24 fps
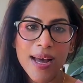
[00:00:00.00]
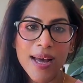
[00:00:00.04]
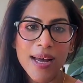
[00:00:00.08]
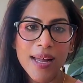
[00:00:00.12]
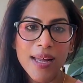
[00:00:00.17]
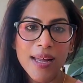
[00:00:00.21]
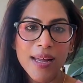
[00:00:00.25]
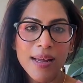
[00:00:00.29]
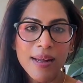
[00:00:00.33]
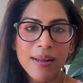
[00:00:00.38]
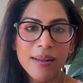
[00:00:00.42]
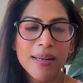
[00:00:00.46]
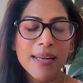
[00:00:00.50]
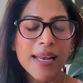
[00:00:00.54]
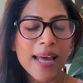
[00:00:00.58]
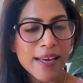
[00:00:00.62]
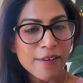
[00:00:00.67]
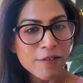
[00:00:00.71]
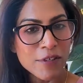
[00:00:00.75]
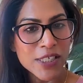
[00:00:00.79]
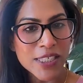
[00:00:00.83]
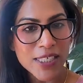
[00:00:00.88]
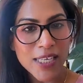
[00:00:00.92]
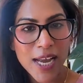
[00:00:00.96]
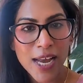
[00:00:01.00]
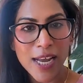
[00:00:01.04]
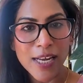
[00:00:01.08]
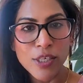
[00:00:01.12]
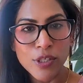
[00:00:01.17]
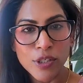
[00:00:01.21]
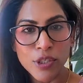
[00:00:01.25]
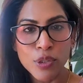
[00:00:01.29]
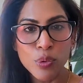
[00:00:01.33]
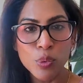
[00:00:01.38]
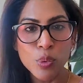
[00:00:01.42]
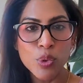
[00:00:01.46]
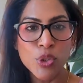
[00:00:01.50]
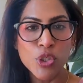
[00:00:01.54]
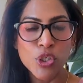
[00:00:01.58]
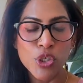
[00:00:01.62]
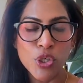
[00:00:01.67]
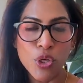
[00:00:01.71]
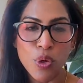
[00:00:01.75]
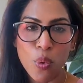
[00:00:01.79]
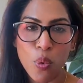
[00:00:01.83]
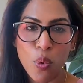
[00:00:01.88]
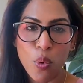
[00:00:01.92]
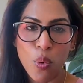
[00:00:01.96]
lifestyle,
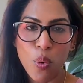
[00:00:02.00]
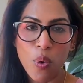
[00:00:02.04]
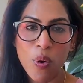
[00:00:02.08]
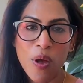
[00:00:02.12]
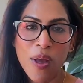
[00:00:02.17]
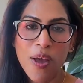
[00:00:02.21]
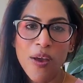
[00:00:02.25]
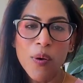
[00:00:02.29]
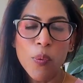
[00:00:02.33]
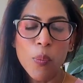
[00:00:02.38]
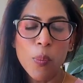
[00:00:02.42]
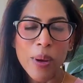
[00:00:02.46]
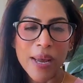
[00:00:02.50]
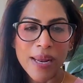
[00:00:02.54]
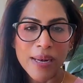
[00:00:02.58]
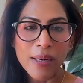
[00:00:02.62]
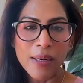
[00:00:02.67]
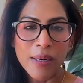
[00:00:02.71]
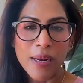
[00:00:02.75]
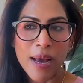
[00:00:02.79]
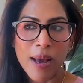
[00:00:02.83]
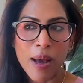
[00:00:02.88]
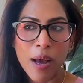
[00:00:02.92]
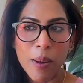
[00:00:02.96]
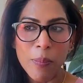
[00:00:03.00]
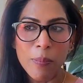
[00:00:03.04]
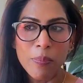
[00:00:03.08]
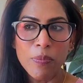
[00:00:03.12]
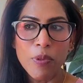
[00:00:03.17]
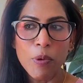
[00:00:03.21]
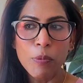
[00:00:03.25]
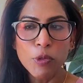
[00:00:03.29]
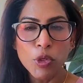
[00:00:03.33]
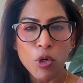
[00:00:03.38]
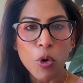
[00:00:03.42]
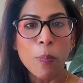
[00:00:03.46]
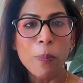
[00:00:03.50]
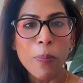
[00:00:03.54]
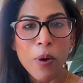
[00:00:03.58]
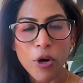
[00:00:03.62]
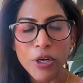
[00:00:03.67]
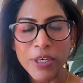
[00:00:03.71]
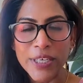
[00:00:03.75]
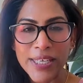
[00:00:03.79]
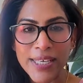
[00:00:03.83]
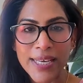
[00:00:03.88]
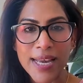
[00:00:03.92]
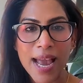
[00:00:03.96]
suits your
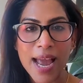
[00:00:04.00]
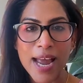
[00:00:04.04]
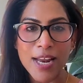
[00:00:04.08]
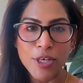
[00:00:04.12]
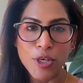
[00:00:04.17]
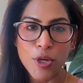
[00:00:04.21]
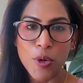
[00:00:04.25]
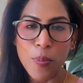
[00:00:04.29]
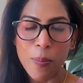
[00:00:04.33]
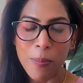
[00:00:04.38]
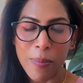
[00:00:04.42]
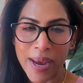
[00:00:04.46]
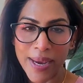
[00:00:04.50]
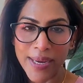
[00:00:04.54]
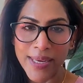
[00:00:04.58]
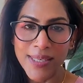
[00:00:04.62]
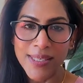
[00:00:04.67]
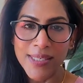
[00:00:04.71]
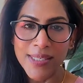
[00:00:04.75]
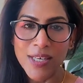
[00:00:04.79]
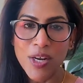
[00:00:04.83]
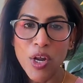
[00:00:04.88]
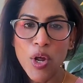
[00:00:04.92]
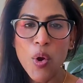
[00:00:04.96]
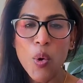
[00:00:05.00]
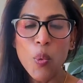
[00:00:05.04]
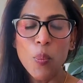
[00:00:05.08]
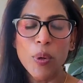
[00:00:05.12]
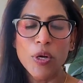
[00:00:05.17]
body and your mind.